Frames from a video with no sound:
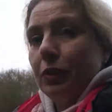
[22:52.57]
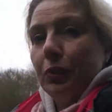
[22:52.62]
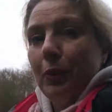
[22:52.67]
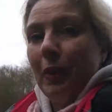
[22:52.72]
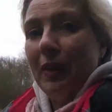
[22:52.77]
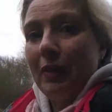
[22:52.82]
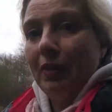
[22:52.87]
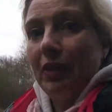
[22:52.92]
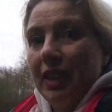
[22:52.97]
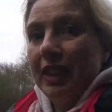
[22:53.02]

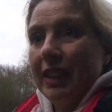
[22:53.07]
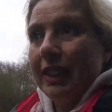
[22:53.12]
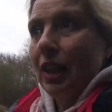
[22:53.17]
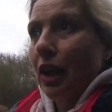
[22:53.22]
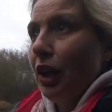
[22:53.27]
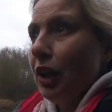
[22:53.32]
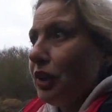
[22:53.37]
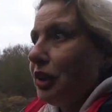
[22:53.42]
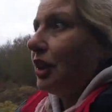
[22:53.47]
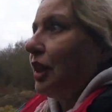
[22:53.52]
wait for this
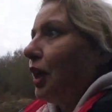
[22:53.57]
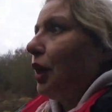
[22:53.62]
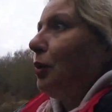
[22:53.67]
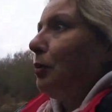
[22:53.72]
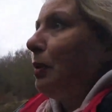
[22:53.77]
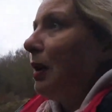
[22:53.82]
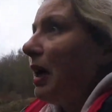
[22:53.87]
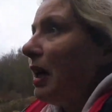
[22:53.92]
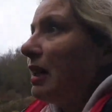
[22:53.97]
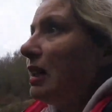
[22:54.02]
car to go
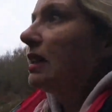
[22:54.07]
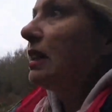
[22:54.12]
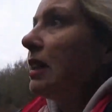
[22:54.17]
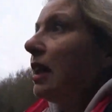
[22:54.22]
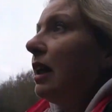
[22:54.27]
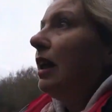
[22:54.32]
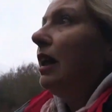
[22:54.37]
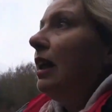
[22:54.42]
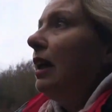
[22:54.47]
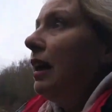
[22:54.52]
past,
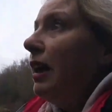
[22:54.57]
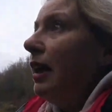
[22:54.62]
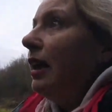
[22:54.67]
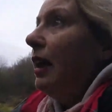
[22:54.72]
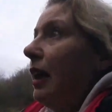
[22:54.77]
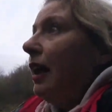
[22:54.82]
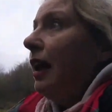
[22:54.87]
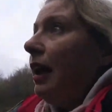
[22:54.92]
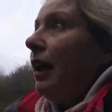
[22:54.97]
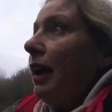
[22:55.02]

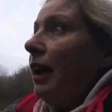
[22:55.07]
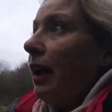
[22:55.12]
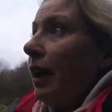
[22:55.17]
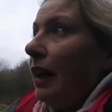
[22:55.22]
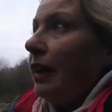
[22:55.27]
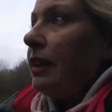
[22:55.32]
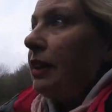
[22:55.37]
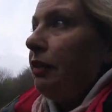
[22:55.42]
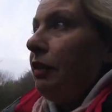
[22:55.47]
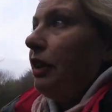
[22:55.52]

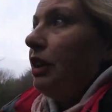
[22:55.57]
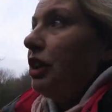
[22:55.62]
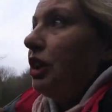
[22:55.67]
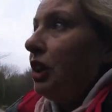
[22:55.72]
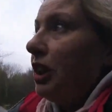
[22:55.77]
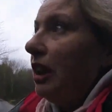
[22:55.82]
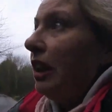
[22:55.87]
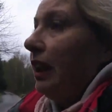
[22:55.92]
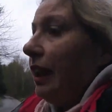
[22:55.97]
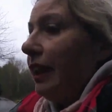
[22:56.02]
is
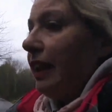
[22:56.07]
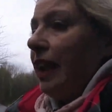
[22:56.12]
originally